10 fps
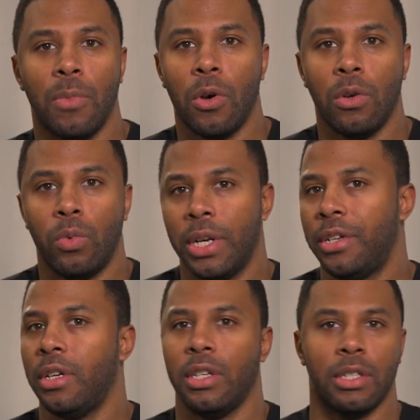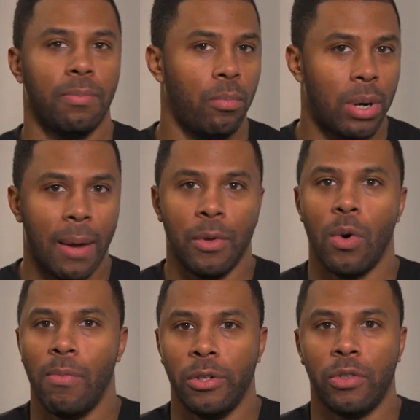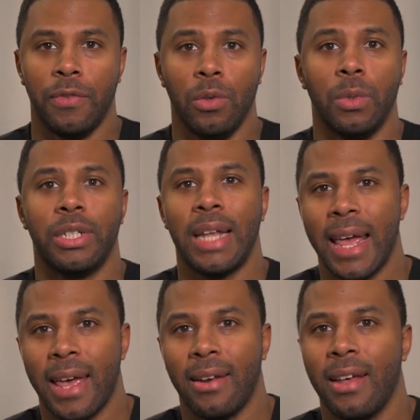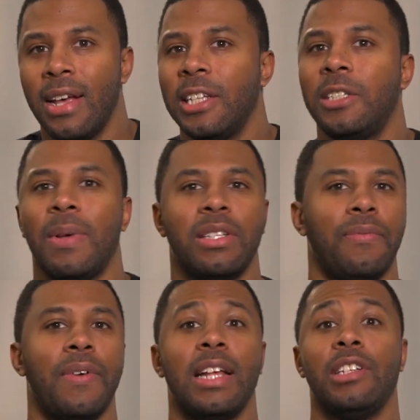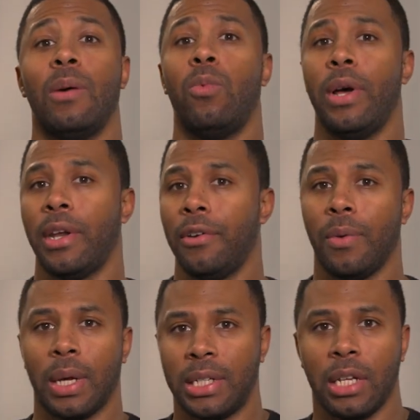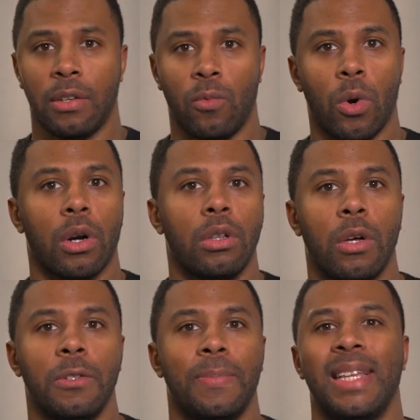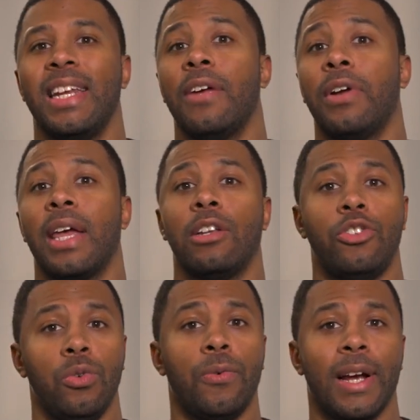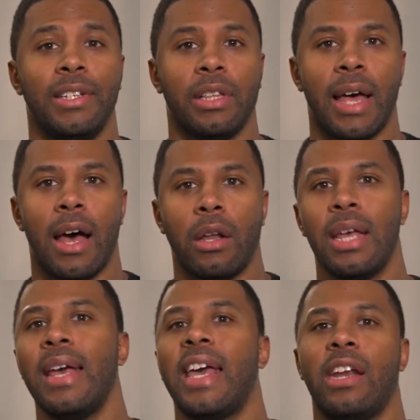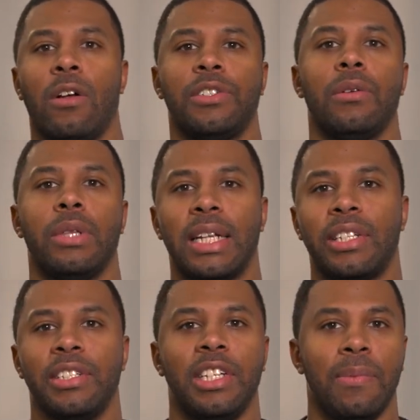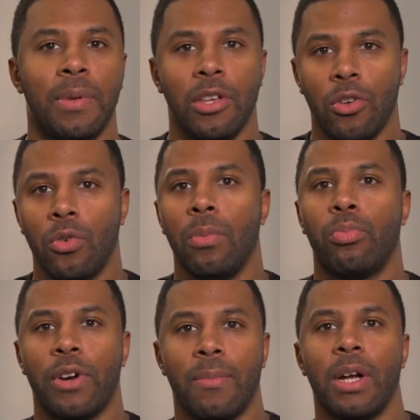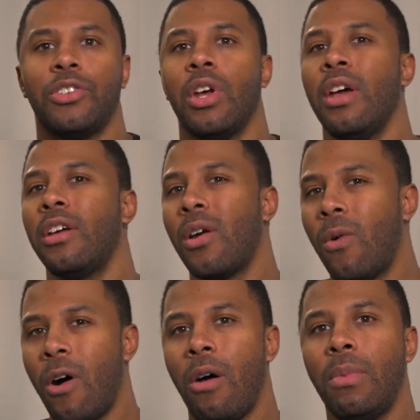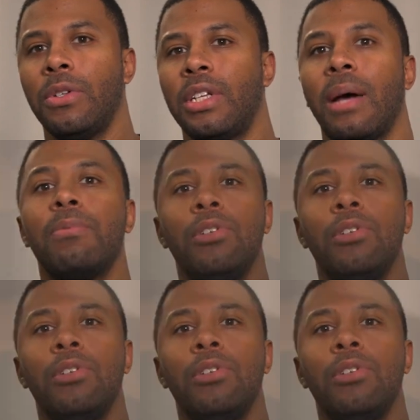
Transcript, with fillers: mode, which is probably what most of you will stay in, spins the fans up when you're doing intensive workloads, but they never get too crazy loud, and also lets the C P U pretty much go almost up